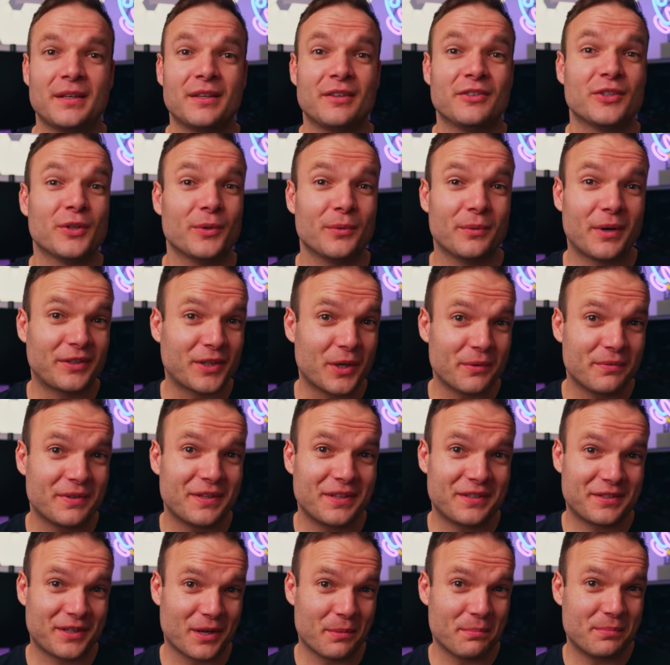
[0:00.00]
So I don't think
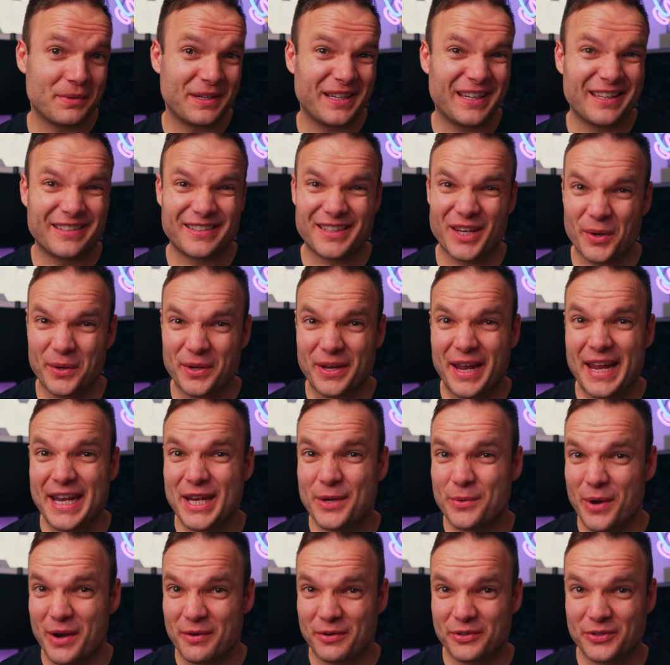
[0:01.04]
this company is going
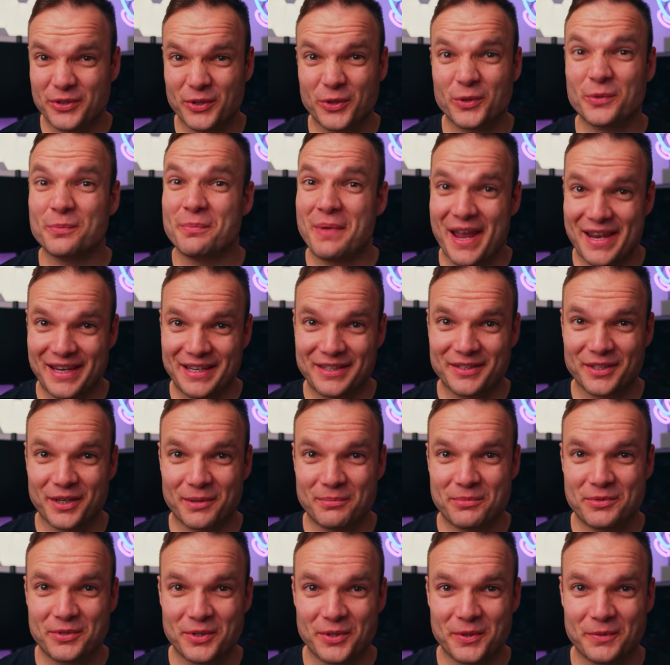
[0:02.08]
anywhere at all
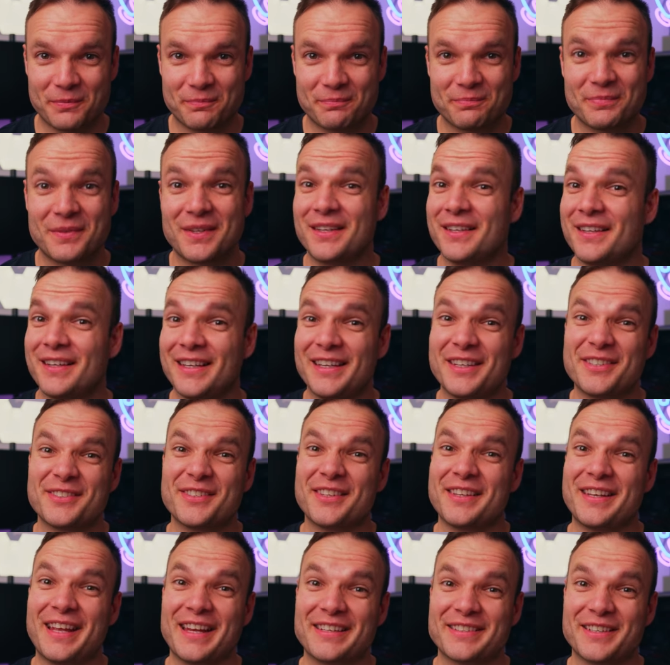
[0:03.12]
anytime soon. Here's to
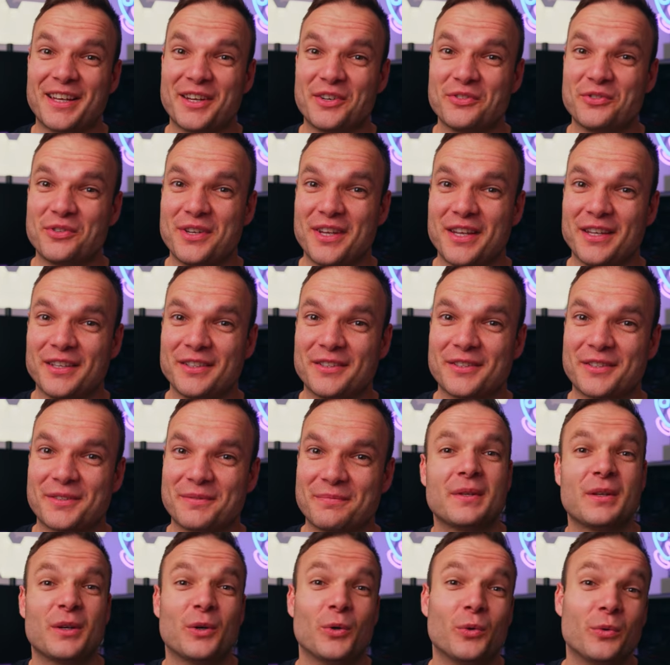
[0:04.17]
the next 100 years.
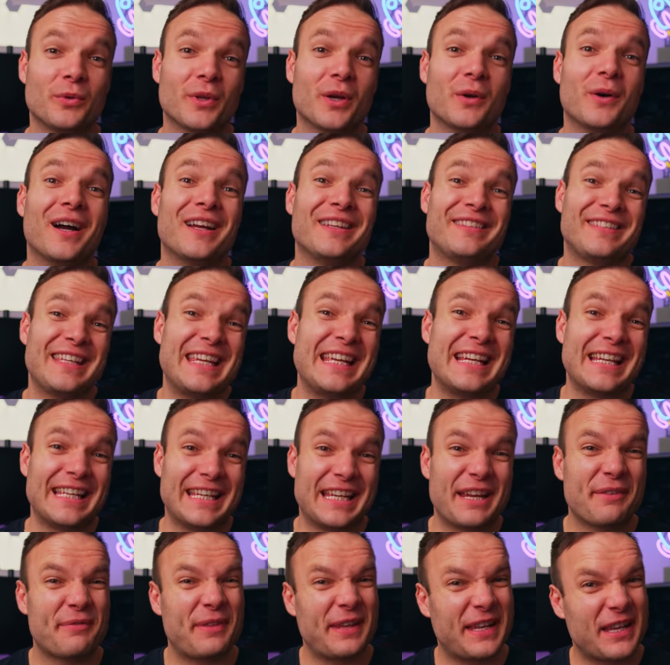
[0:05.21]
Although
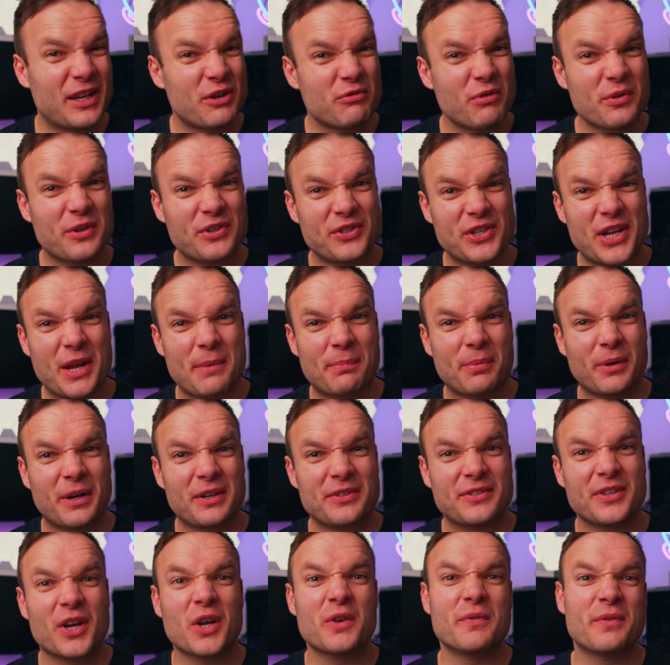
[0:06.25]
ideally, if they could grow the share
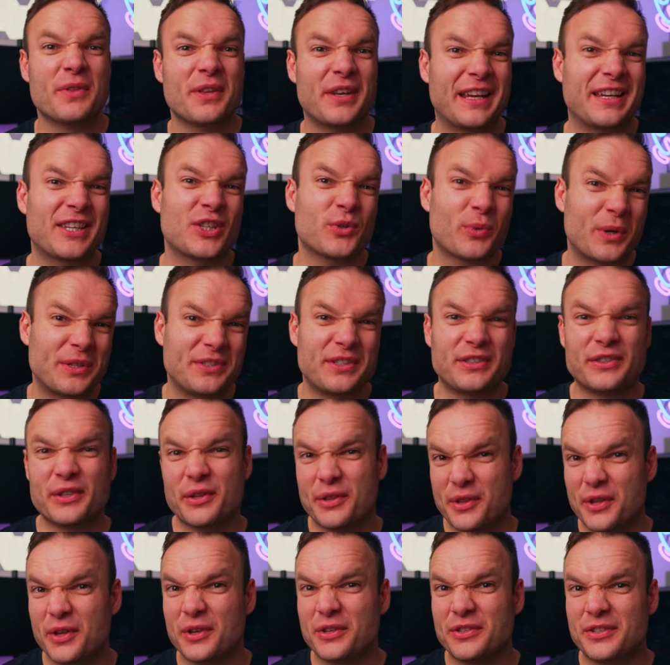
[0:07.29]
price over the next 20 to
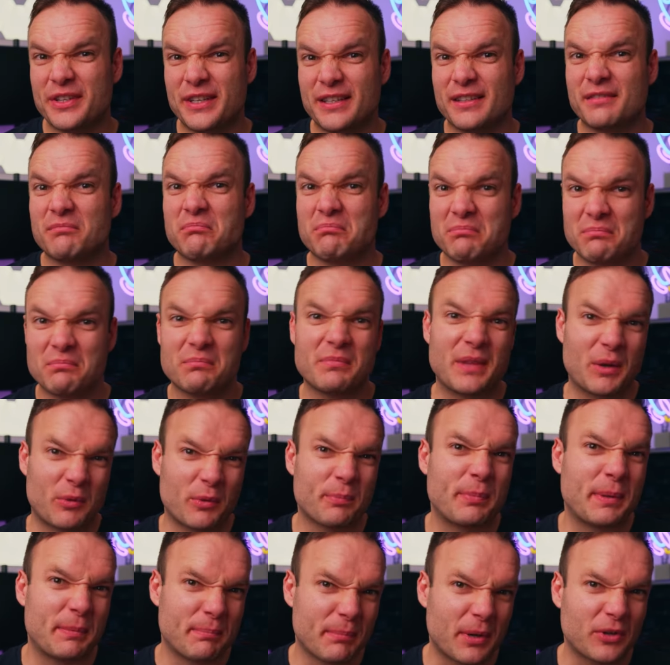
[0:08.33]
30, that would
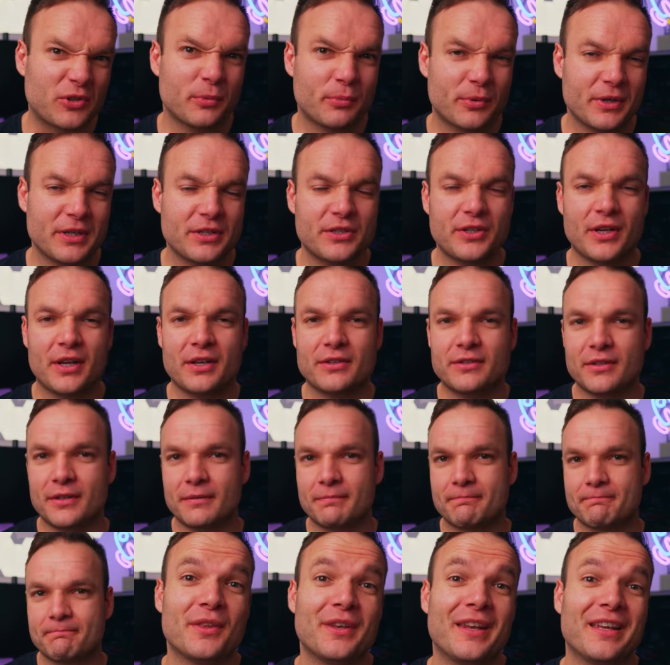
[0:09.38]
be much appreciated.
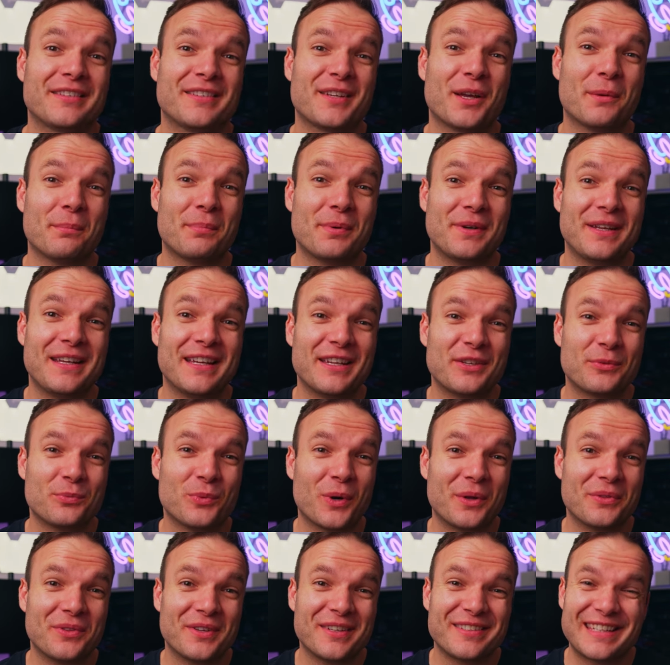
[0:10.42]
The next company is
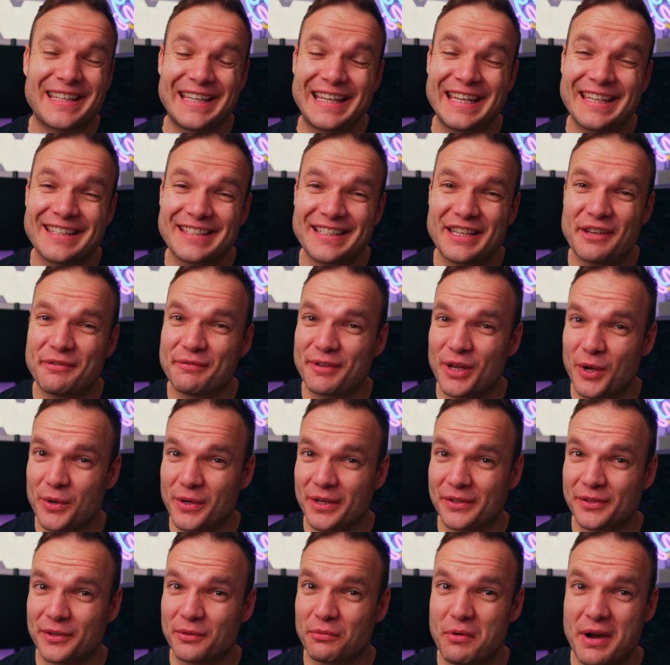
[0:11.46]
one that's easily flown
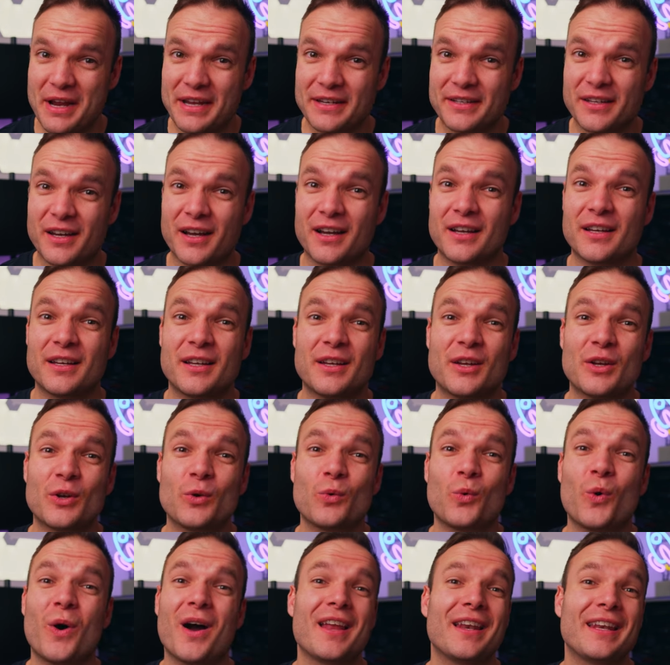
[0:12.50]
under the radar,
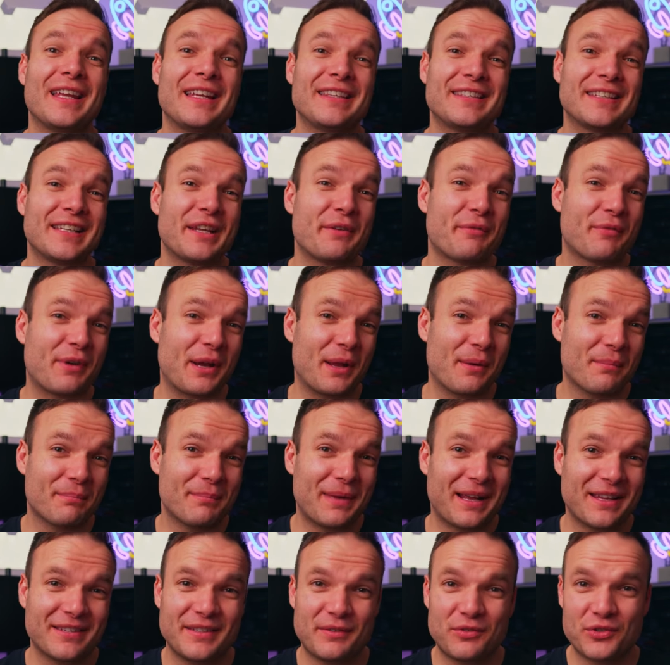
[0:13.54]
quietly delivering
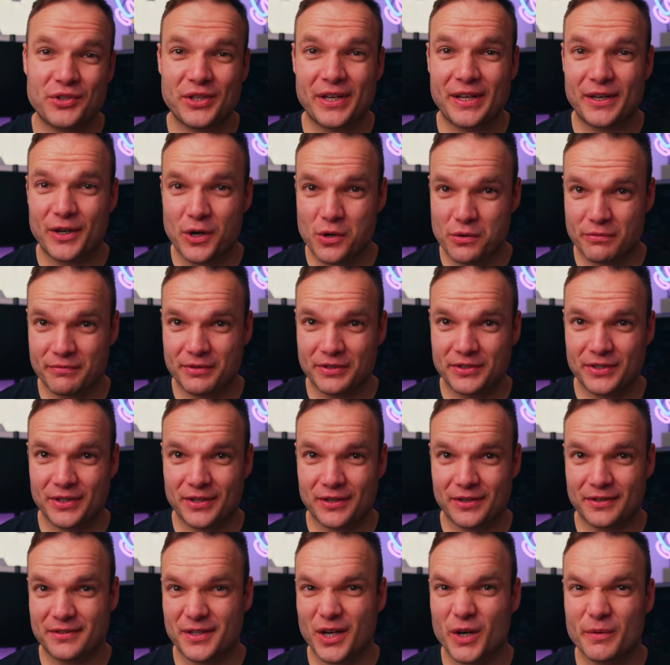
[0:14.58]
massive shareholder
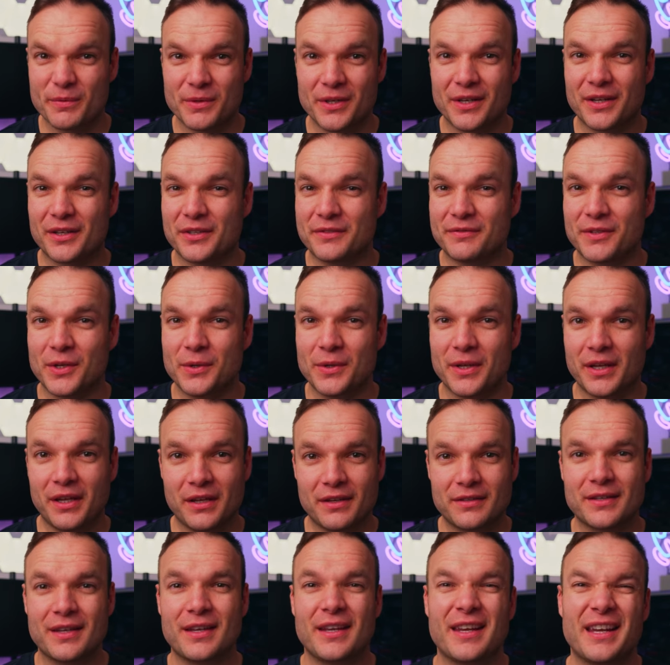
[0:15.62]
returns over the last few
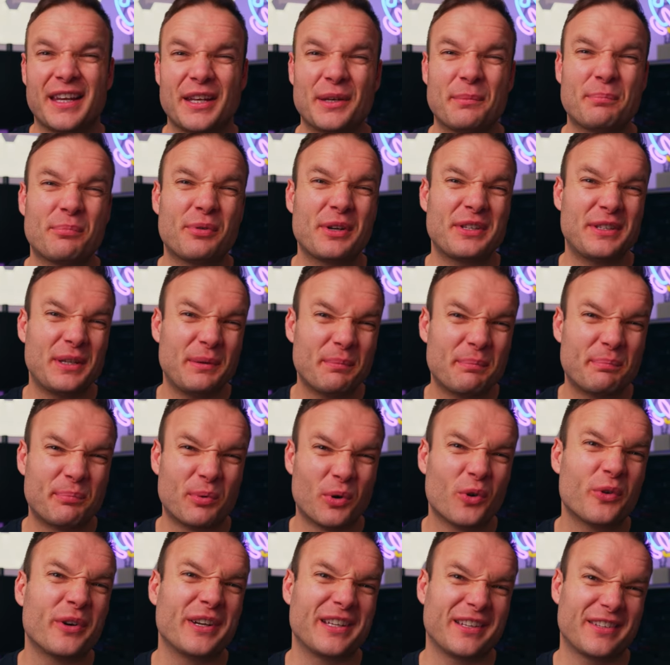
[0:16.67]
years in a pretty
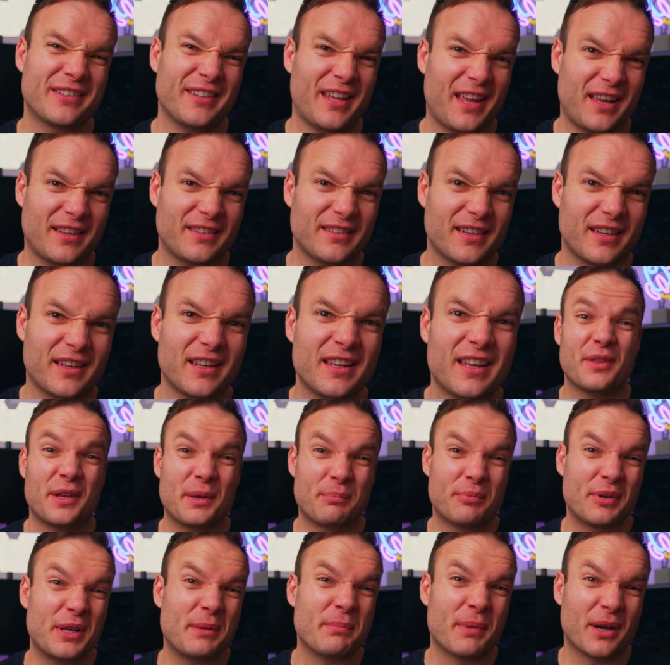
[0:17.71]
boring sector that
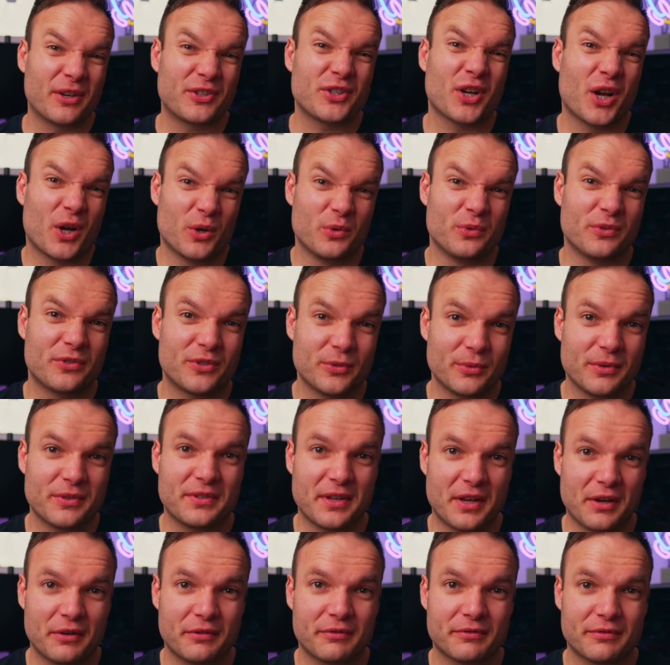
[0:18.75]
it pretty much owns to
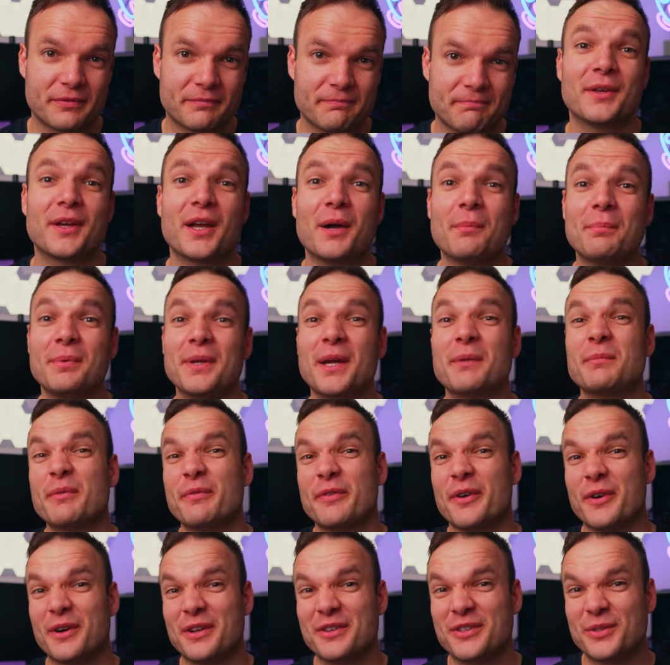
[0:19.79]
itself. The company I'm
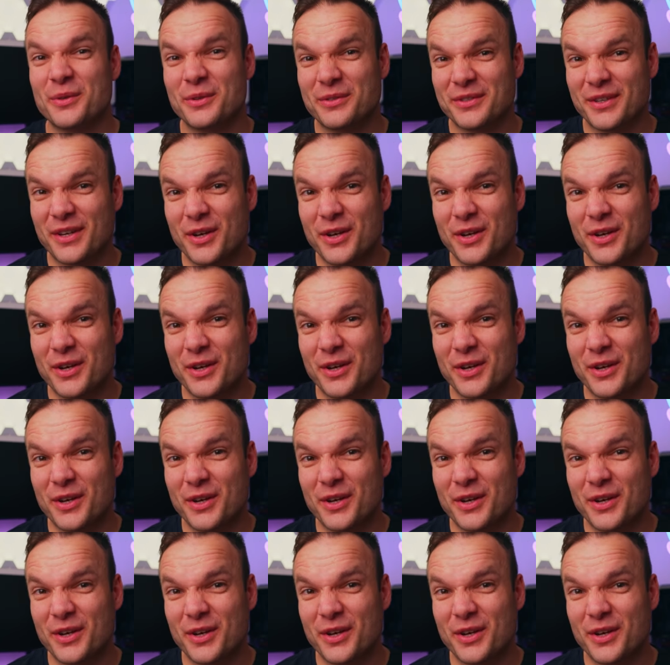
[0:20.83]
referring to is